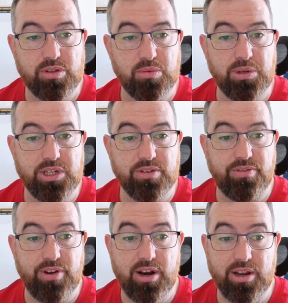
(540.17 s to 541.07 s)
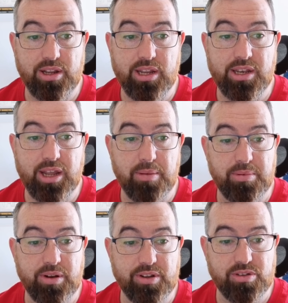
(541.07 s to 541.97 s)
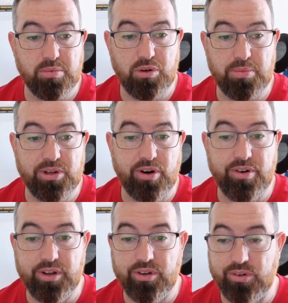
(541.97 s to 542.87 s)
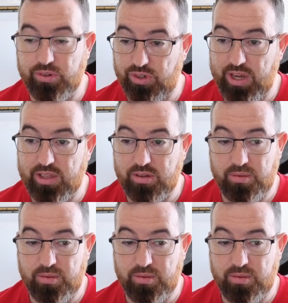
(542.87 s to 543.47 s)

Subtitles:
which is fairly in-depth. Now, this could be turned into threads